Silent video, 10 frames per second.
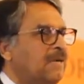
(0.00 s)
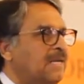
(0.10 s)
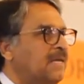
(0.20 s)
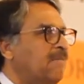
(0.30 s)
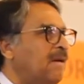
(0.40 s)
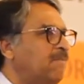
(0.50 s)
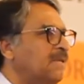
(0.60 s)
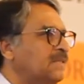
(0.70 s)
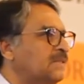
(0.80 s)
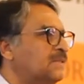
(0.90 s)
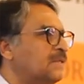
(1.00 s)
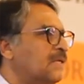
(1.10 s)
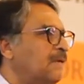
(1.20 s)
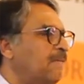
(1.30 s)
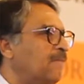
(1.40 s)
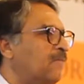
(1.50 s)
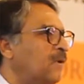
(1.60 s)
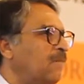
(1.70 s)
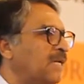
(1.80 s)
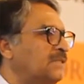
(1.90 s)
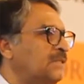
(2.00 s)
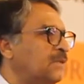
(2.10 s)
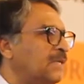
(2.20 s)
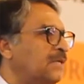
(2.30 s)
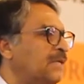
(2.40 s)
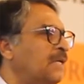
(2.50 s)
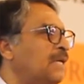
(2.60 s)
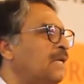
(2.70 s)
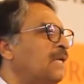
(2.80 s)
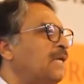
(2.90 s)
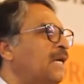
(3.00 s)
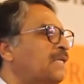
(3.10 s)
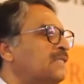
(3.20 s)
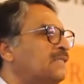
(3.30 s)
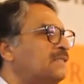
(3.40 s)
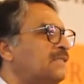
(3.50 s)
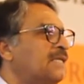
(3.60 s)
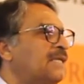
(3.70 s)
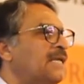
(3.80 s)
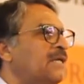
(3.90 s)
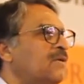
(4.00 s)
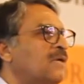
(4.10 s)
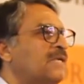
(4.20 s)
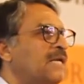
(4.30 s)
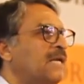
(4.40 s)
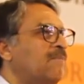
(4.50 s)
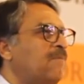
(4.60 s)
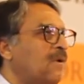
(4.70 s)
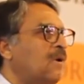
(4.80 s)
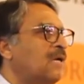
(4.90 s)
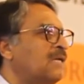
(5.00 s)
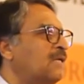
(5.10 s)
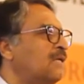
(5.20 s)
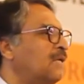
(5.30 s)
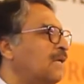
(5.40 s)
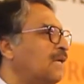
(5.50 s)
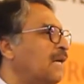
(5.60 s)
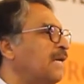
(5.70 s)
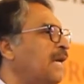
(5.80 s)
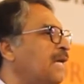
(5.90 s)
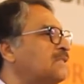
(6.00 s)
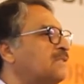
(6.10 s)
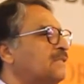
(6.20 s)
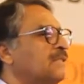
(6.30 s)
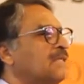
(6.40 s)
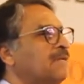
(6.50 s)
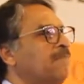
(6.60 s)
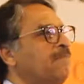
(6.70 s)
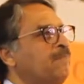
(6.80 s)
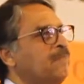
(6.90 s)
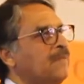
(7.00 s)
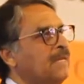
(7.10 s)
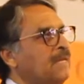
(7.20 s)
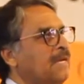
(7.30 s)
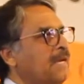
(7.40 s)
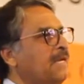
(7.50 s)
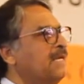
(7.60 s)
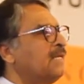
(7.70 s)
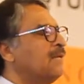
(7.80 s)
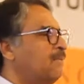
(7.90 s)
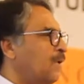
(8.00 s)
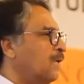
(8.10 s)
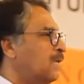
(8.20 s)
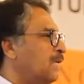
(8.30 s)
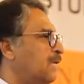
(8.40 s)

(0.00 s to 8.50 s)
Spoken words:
other members from SCO country, it's certainly not a bloc against any other bloc.